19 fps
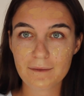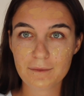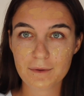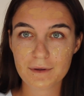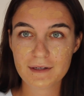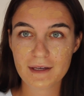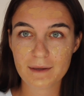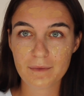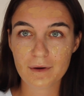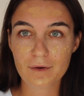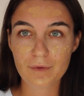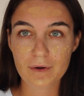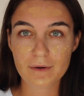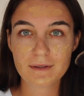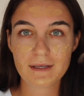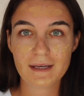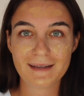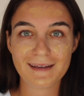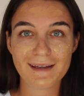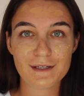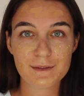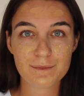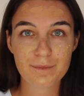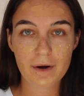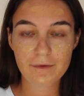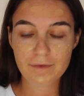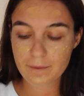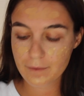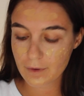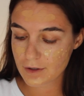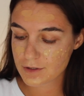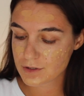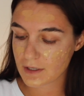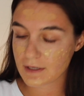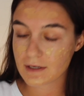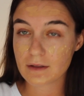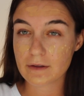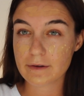I'm going to take my Real Techniques buffing
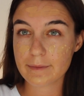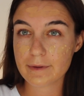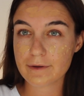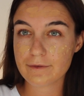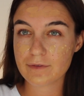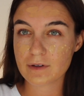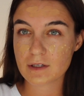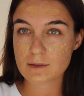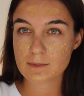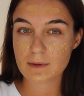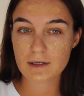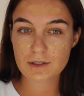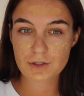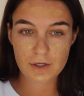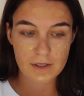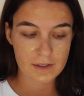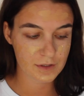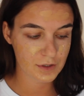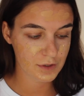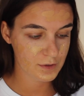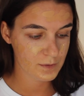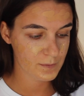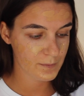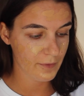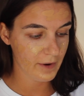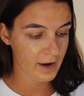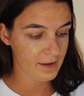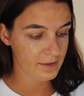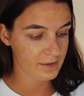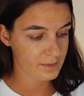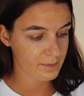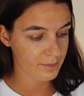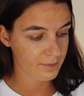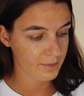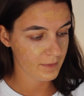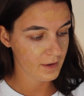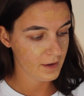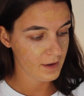brush and a little bit of Fix Blush and just spray
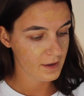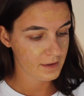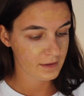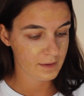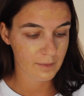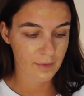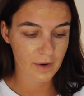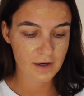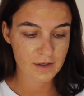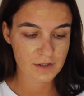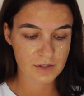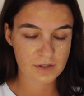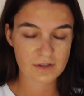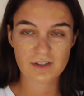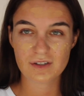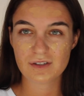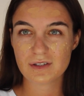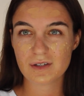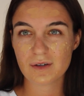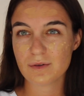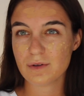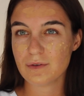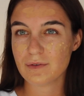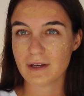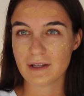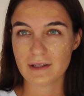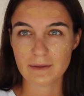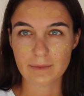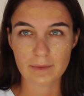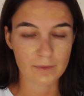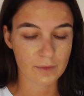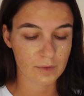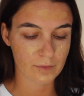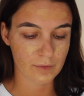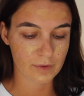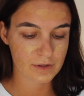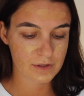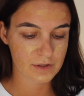the brush just so you get a little bit
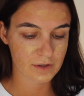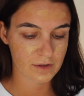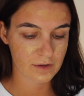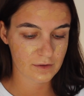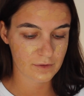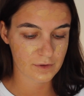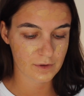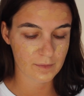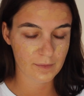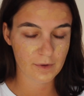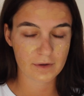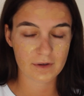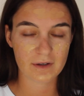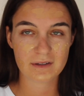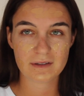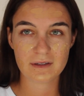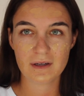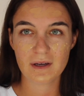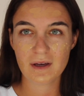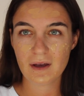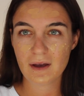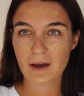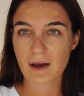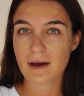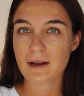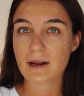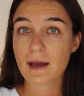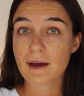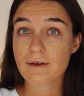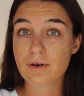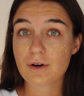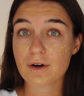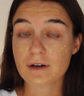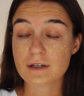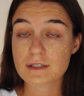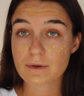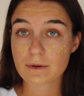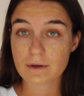more moisture through your product. And I have
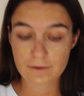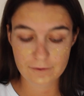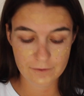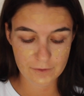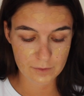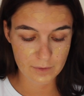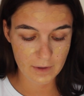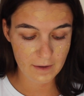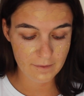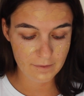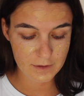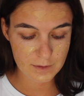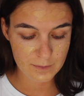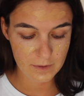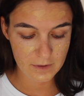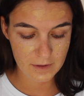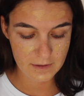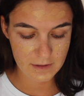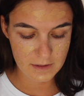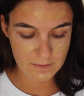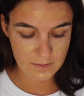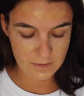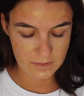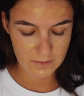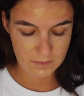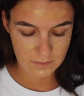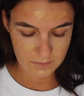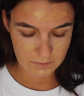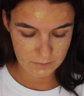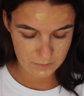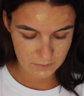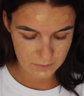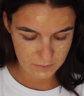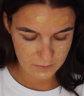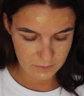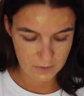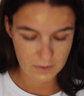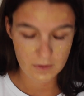heard it's quite a full coverage product, this
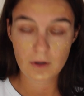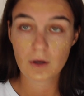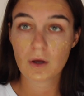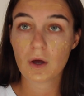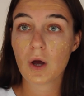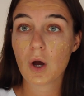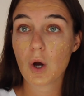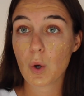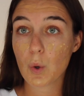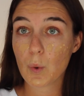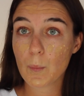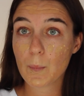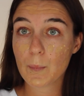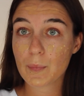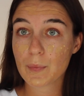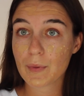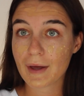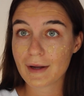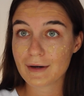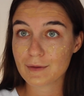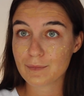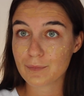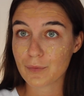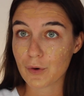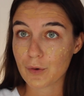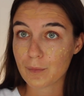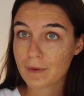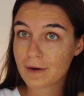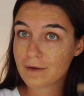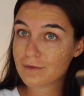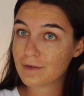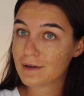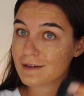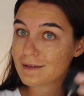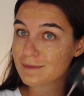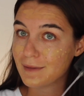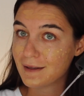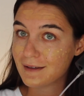one. Oops, I just broke my
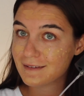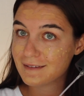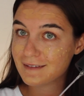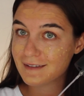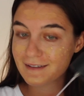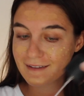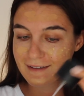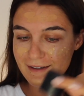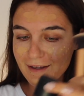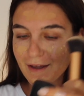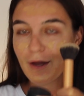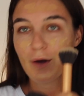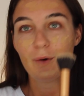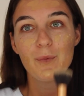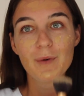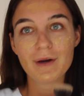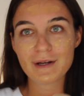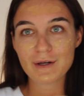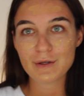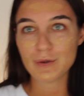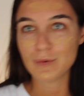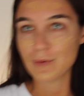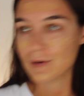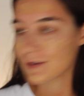Fix Plus. We'll get a new